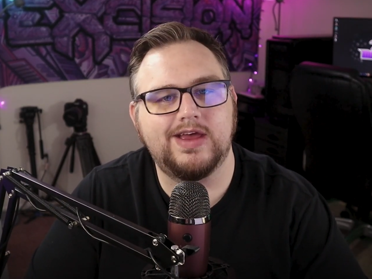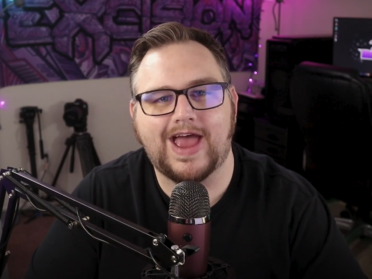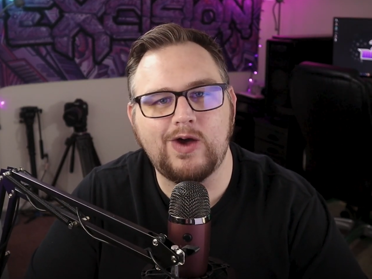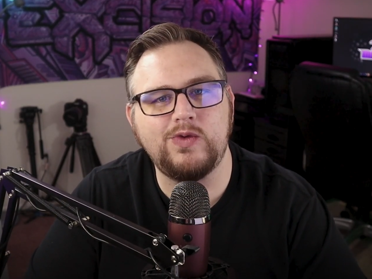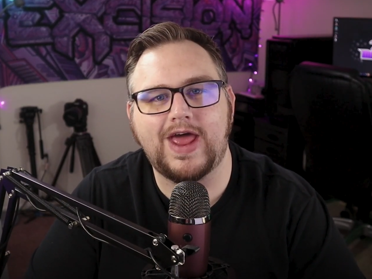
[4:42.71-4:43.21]

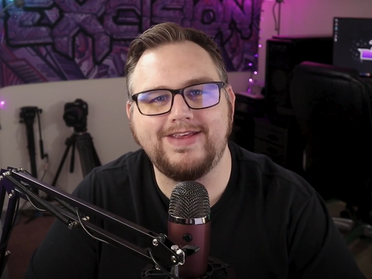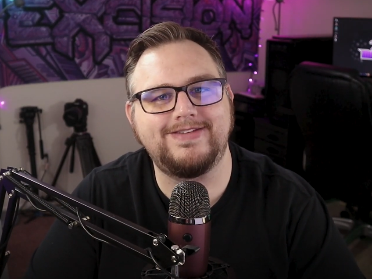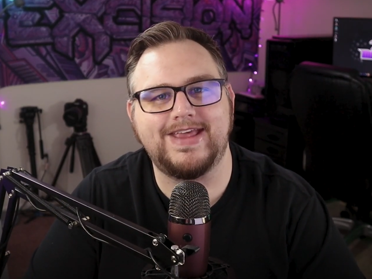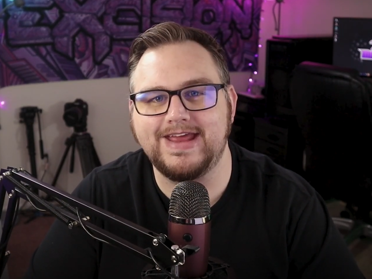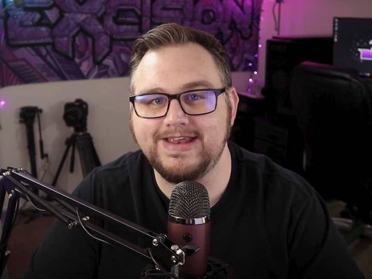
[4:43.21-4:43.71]
how
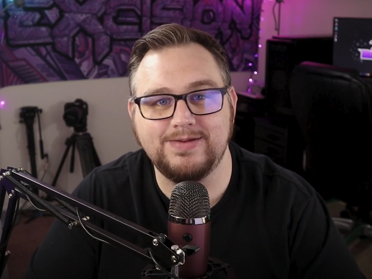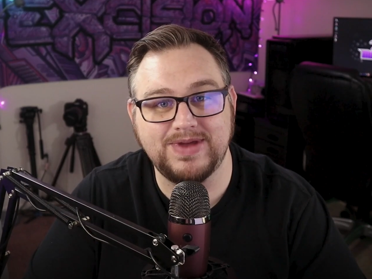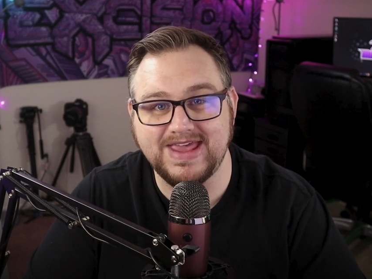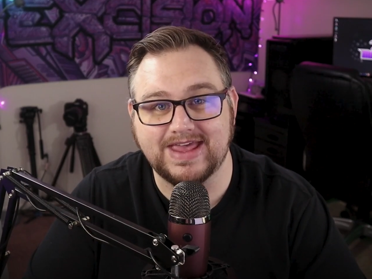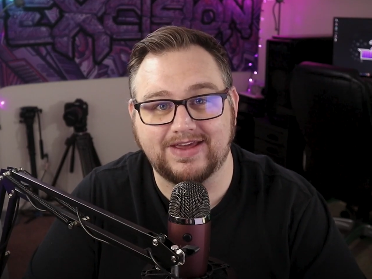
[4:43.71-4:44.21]
nice can you
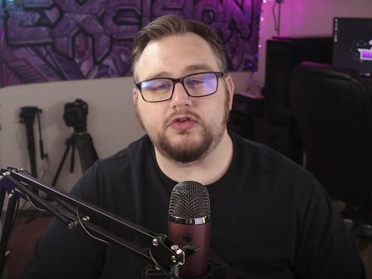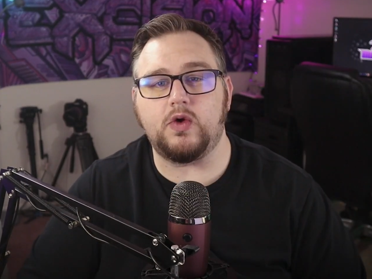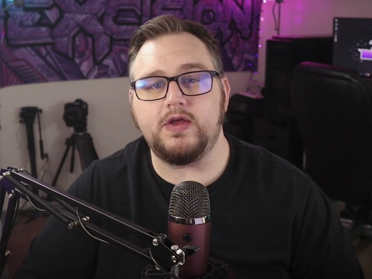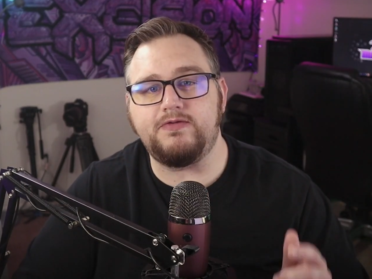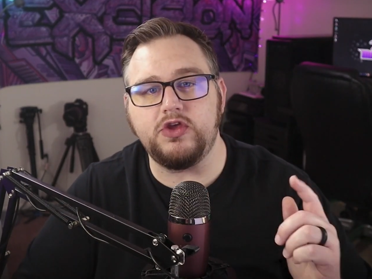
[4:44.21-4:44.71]
be? So
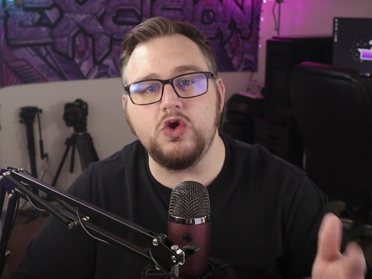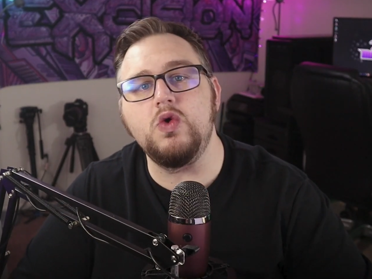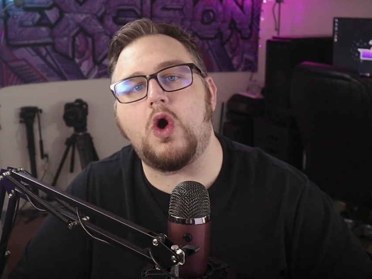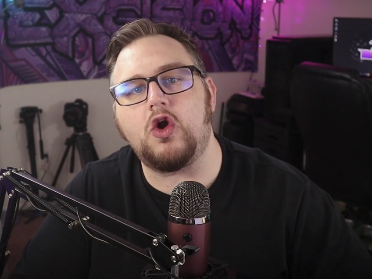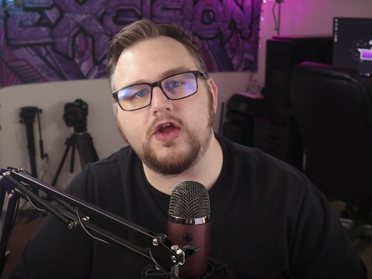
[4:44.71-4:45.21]
if
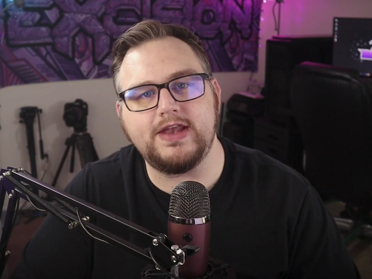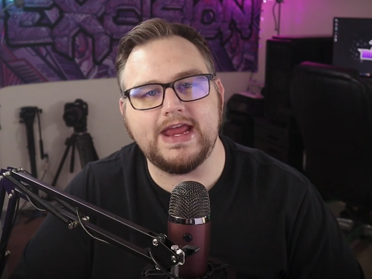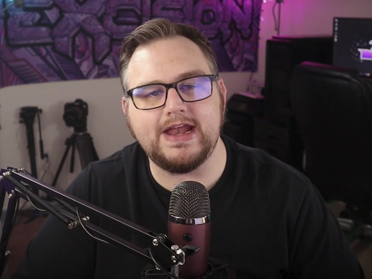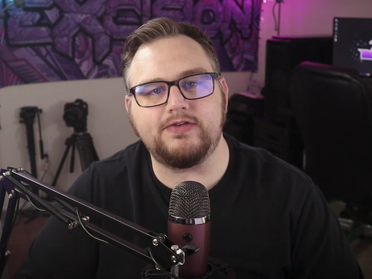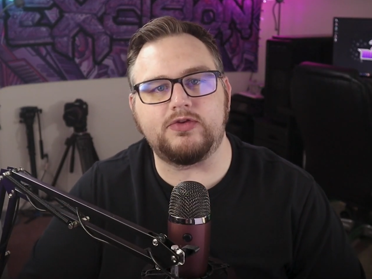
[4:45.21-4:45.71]
you are in
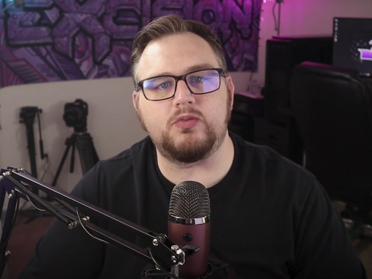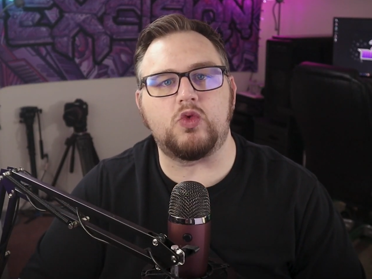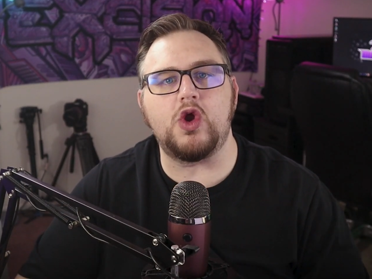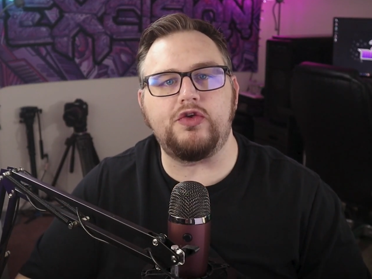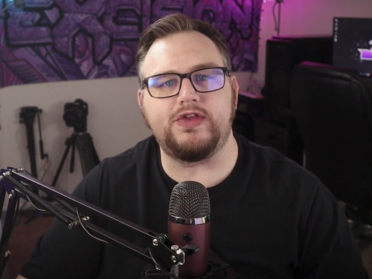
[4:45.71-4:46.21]
need of some
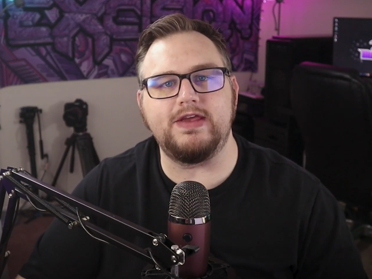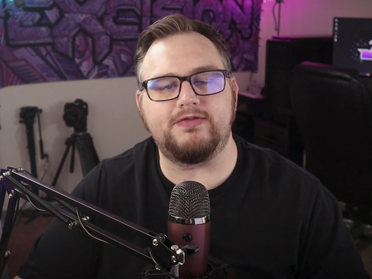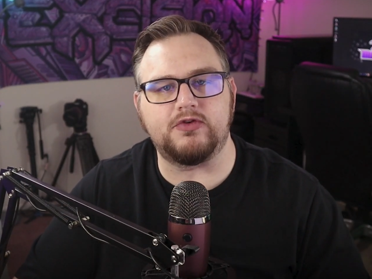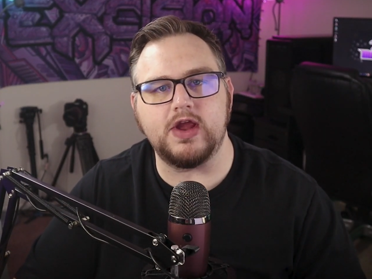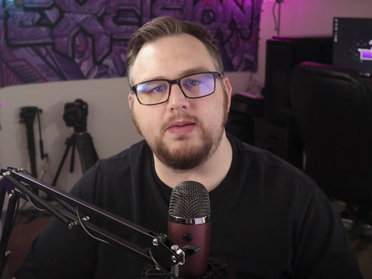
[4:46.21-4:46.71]

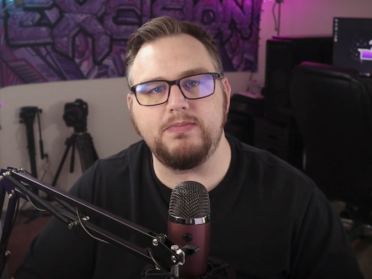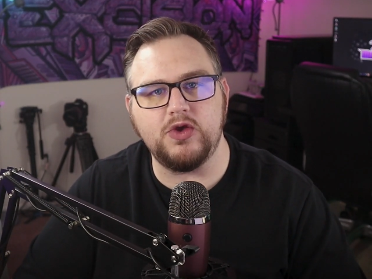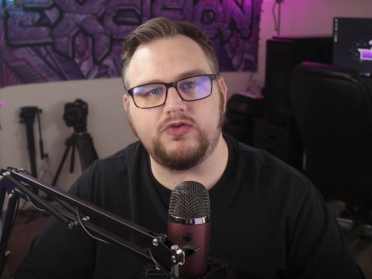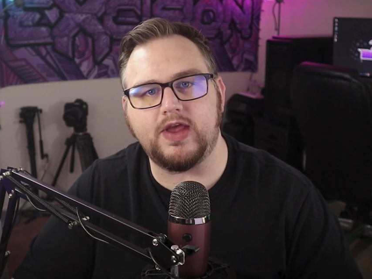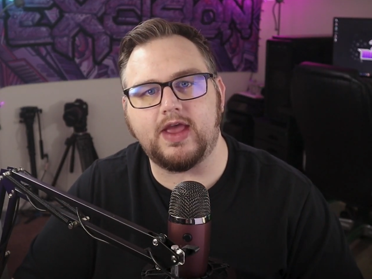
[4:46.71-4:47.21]
royalty-free
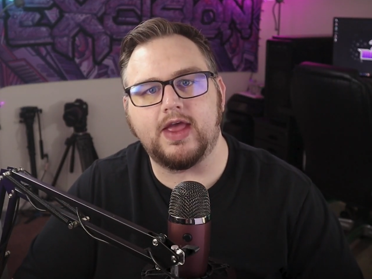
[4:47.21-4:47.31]
music